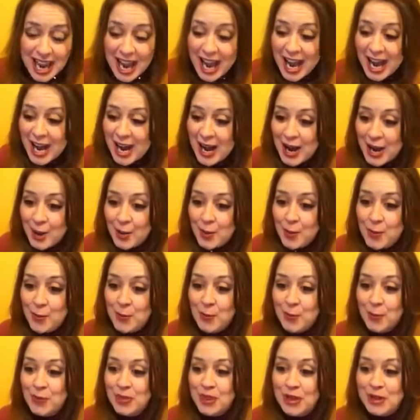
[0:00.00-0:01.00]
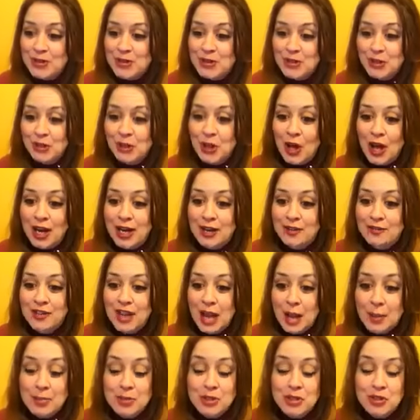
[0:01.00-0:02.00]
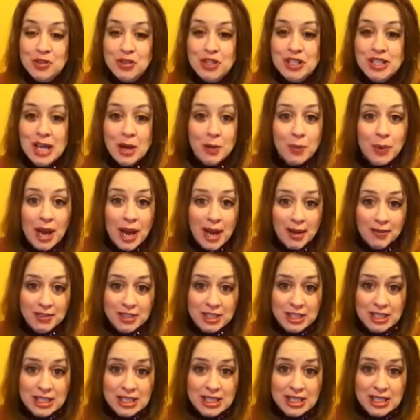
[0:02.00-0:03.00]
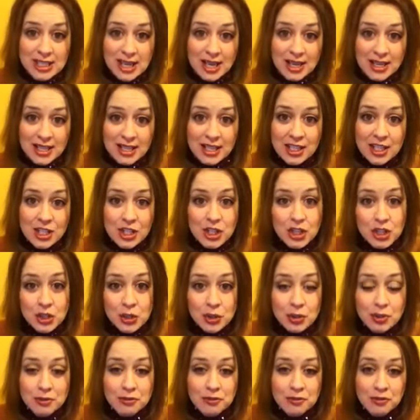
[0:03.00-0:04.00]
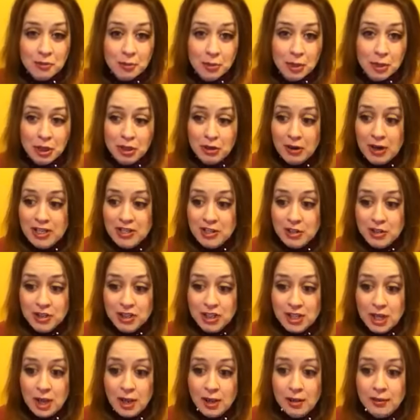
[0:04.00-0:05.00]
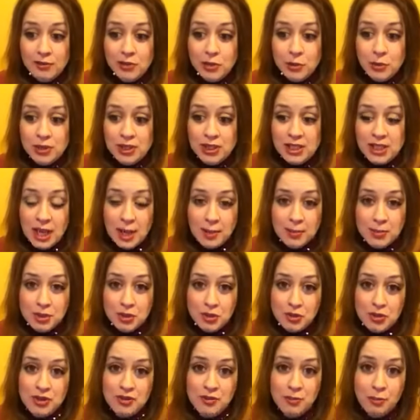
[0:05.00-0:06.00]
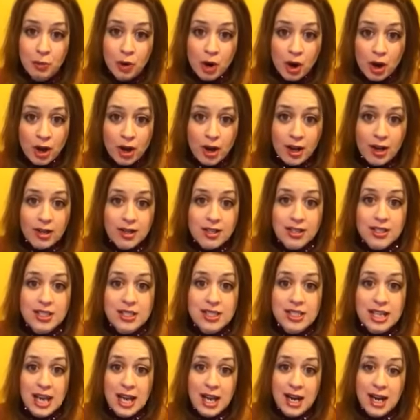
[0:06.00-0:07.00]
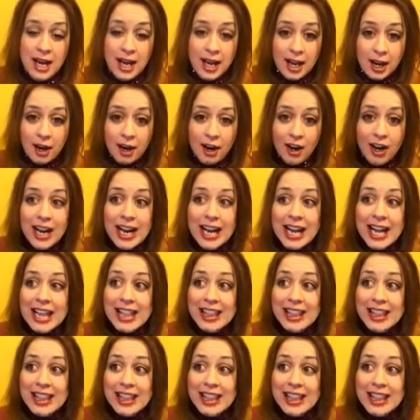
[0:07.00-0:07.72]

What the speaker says: There's a lot of chemistry that we have to study to familiarize ourselves with the chemistry of products and hair.